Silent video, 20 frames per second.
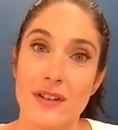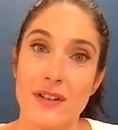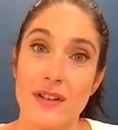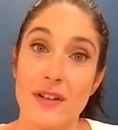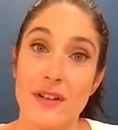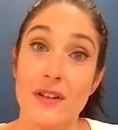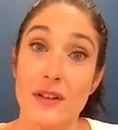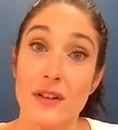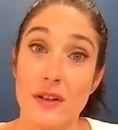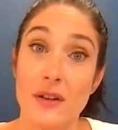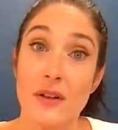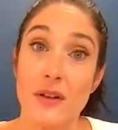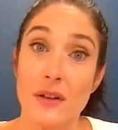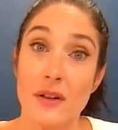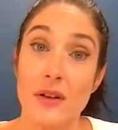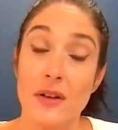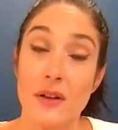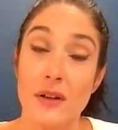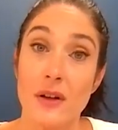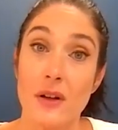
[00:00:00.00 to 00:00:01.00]

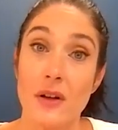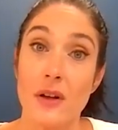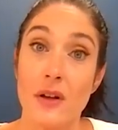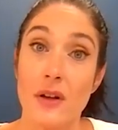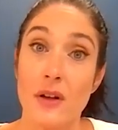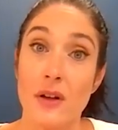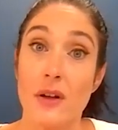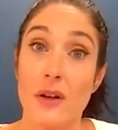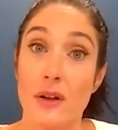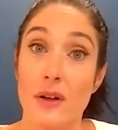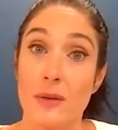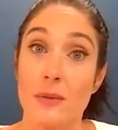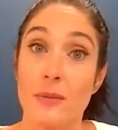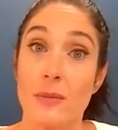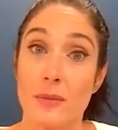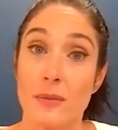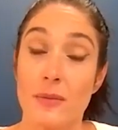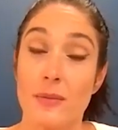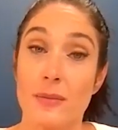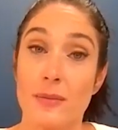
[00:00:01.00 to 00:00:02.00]

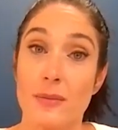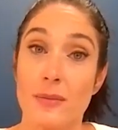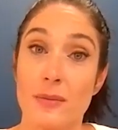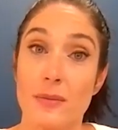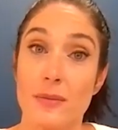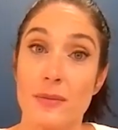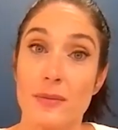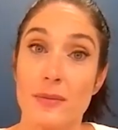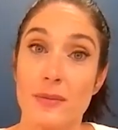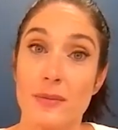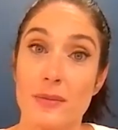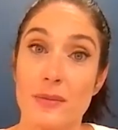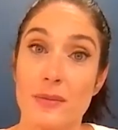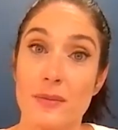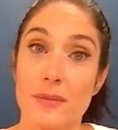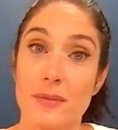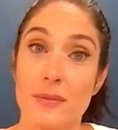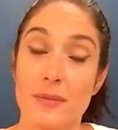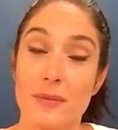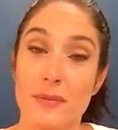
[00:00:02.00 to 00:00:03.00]

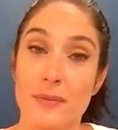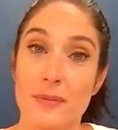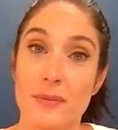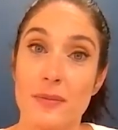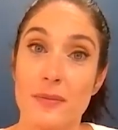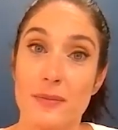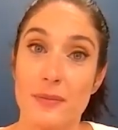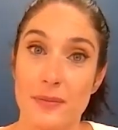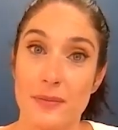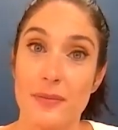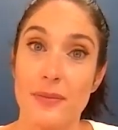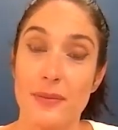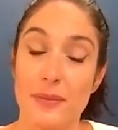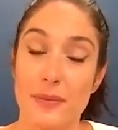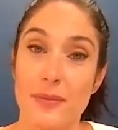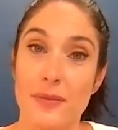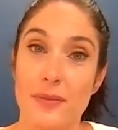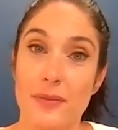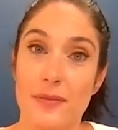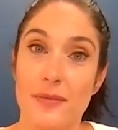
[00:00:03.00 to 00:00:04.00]

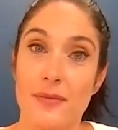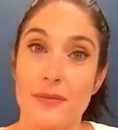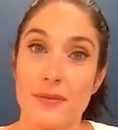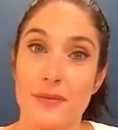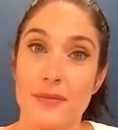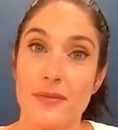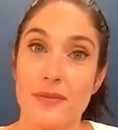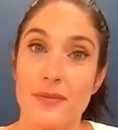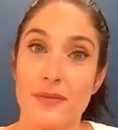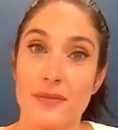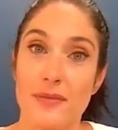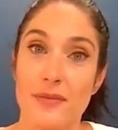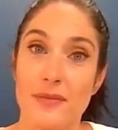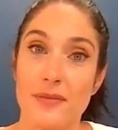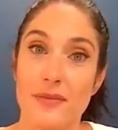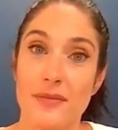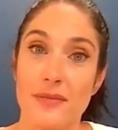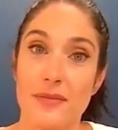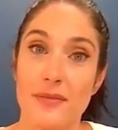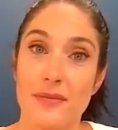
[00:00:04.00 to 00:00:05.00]

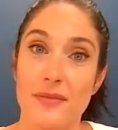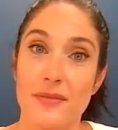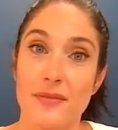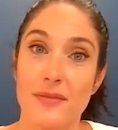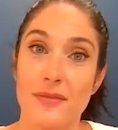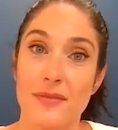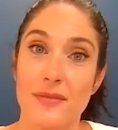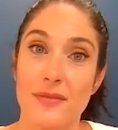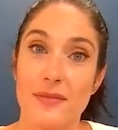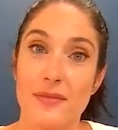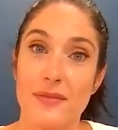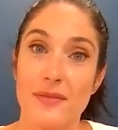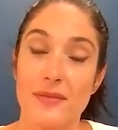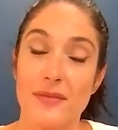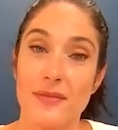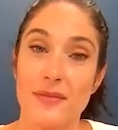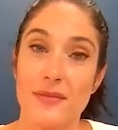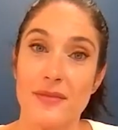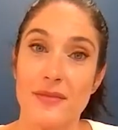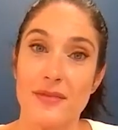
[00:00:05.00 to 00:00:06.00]

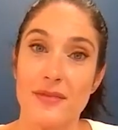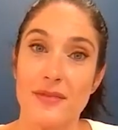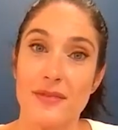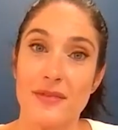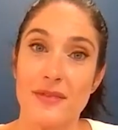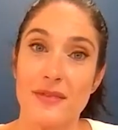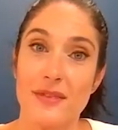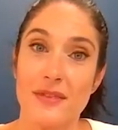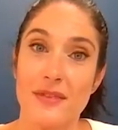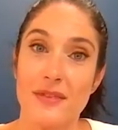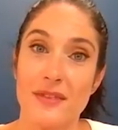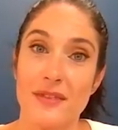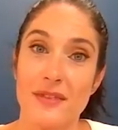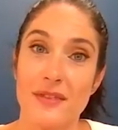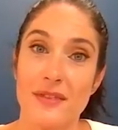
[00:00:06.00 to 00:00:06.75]
This person isn't speaking.